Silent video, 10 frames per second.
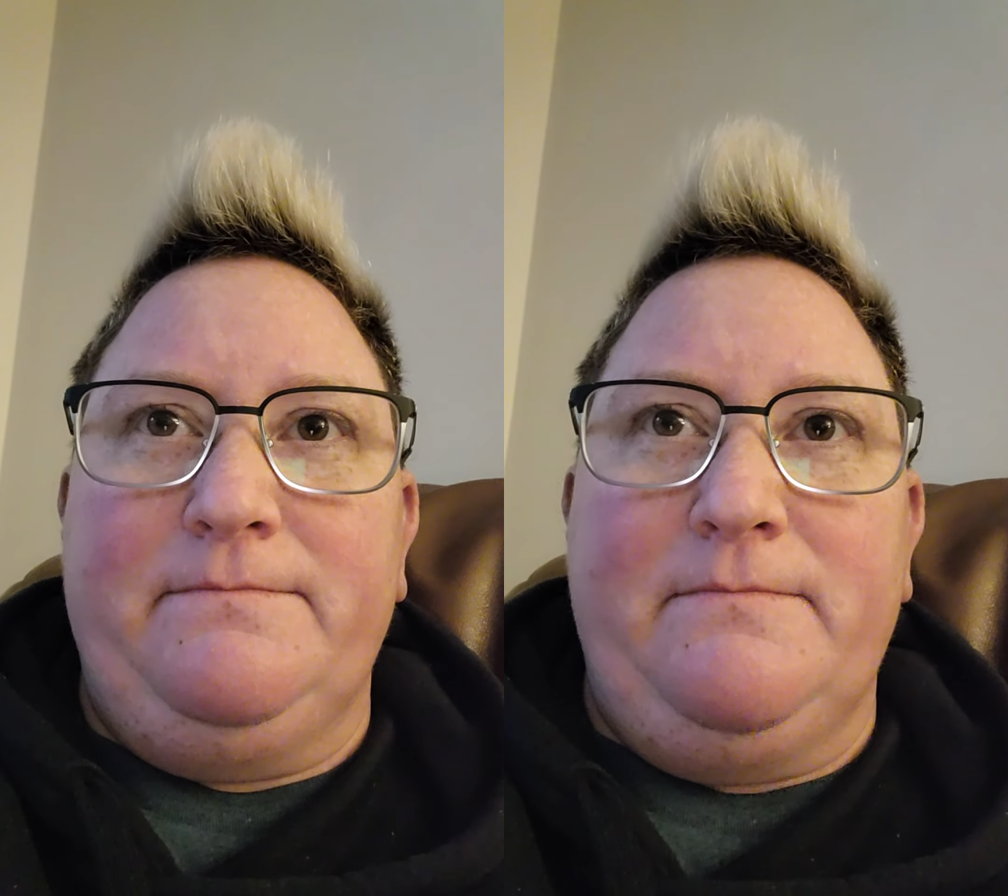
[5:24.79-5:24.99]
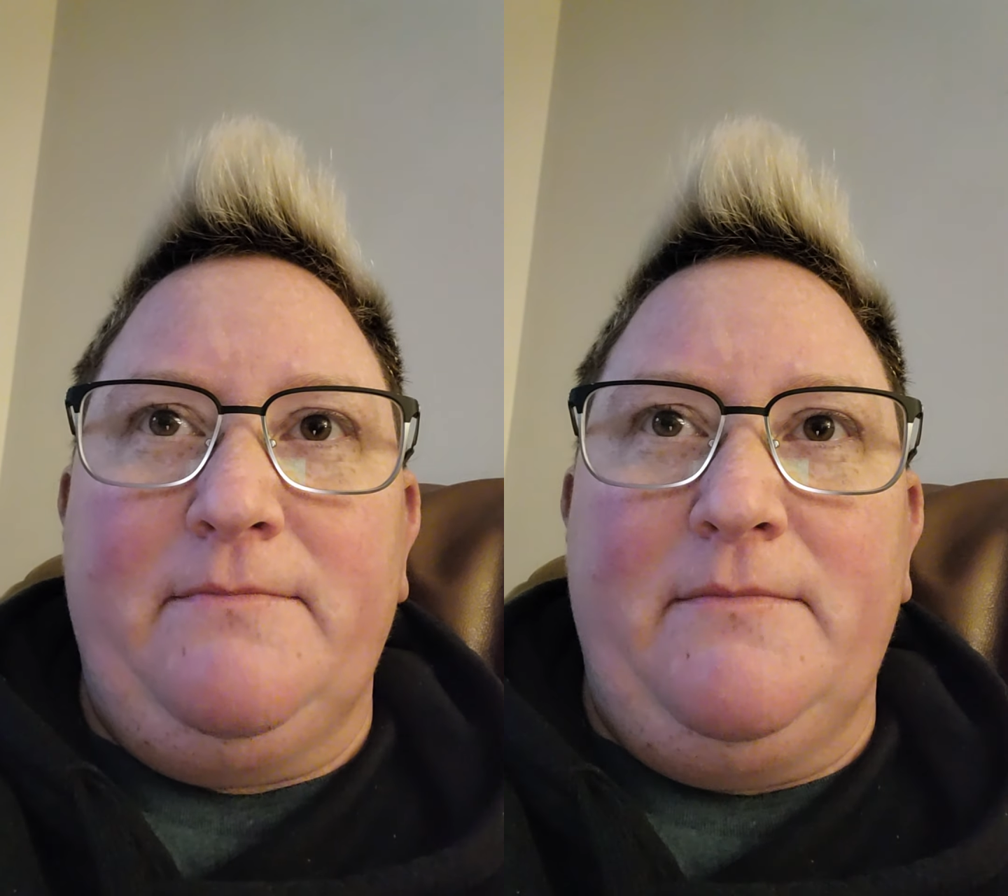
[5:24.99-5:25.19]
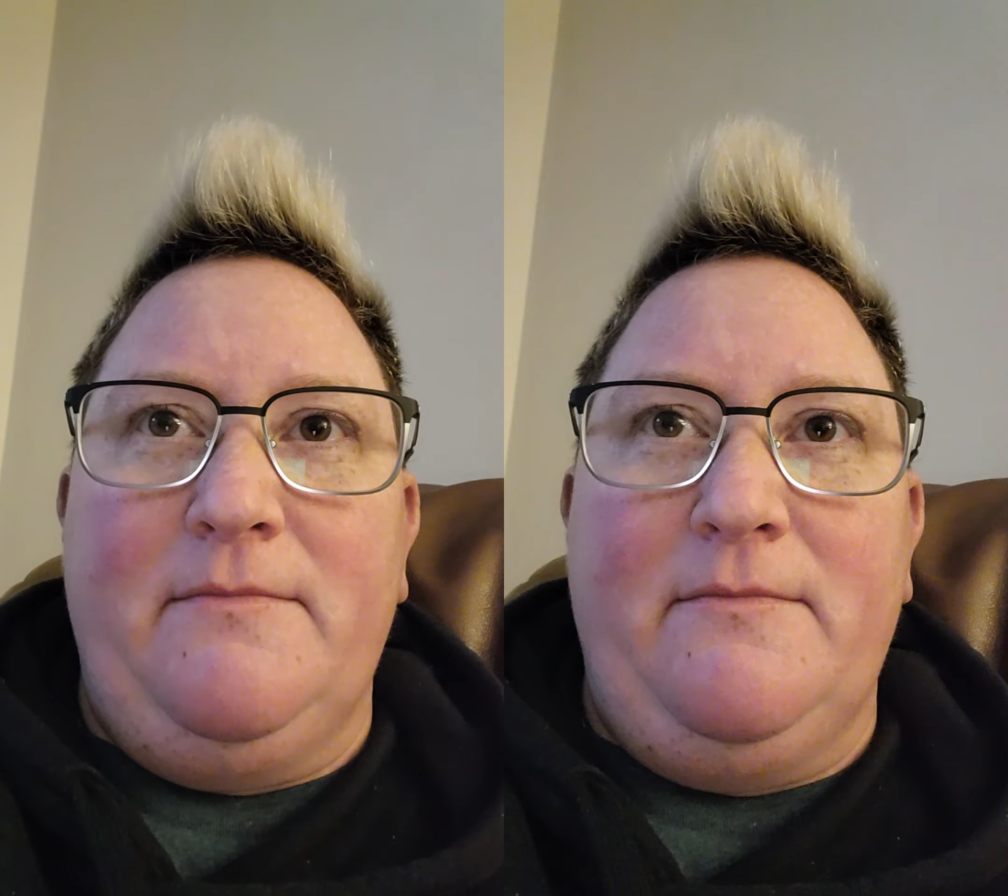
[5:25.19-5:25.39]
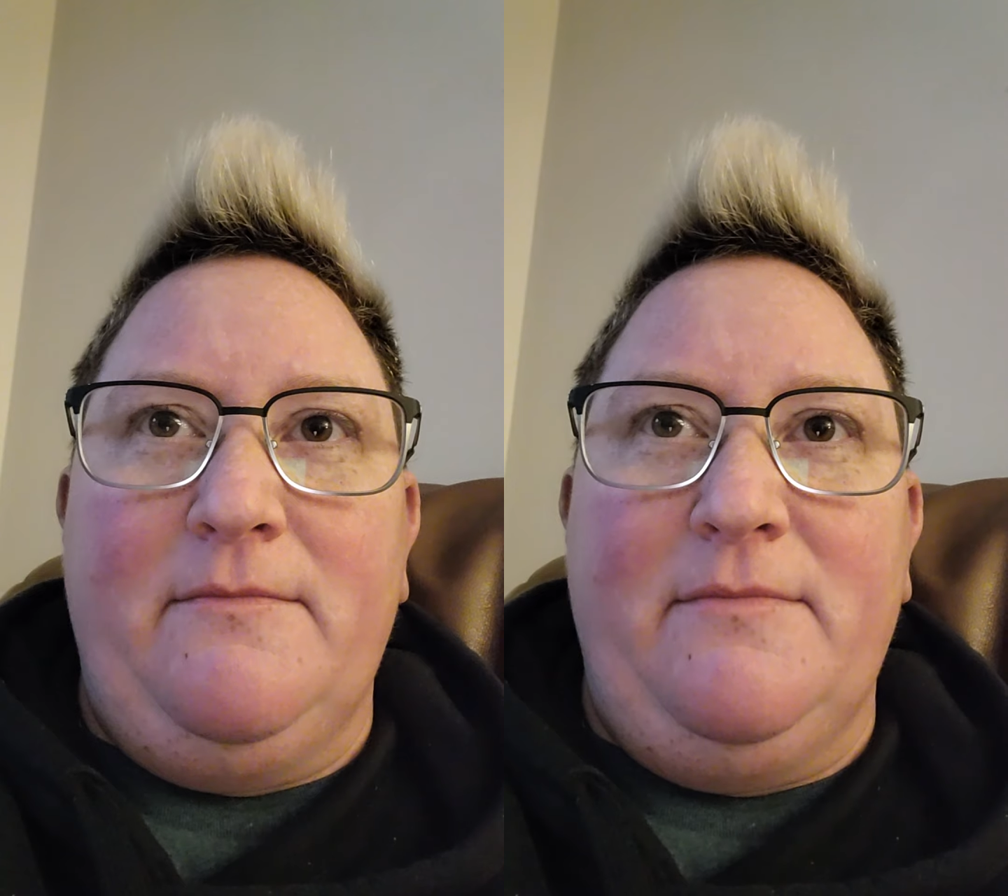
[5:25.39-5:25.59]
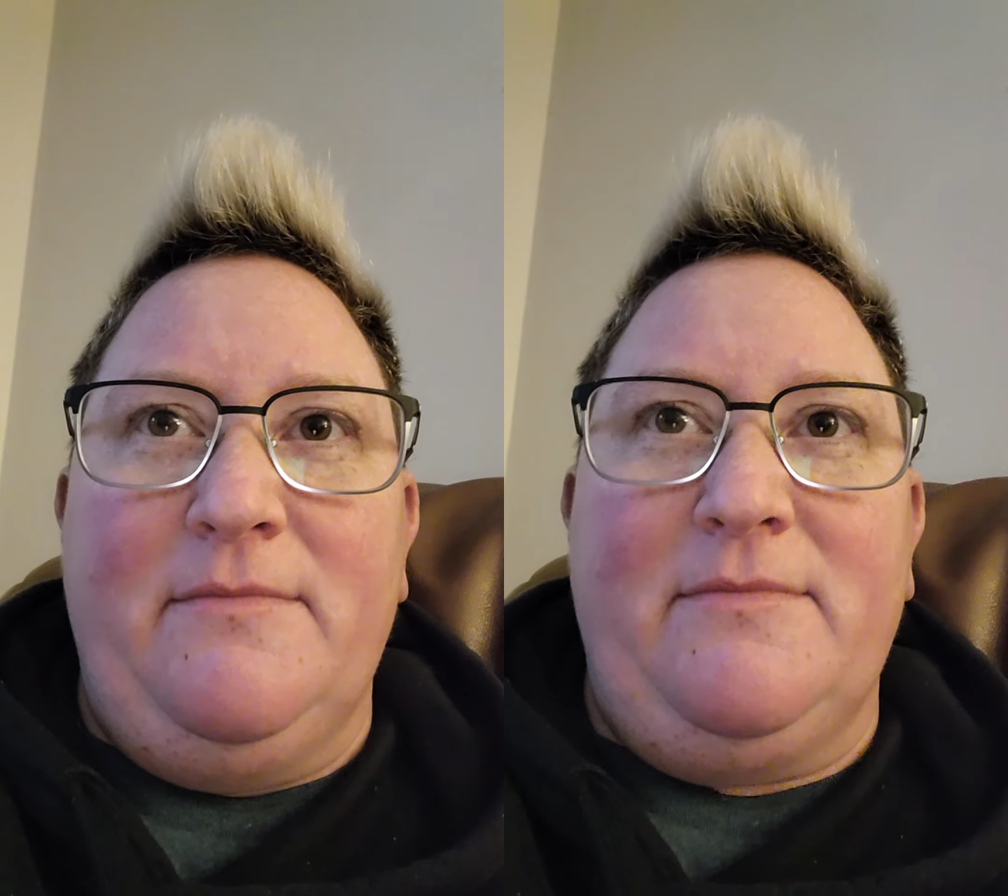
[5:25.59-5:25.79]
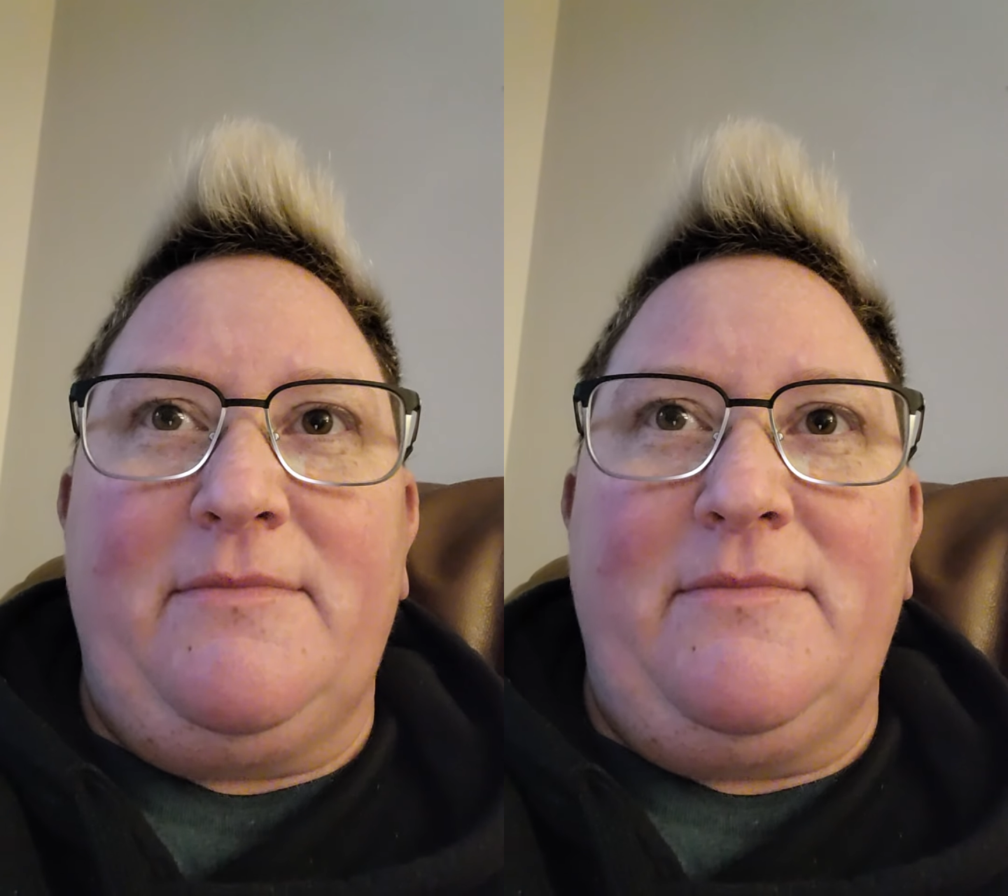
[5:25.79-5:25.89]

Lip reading: do you have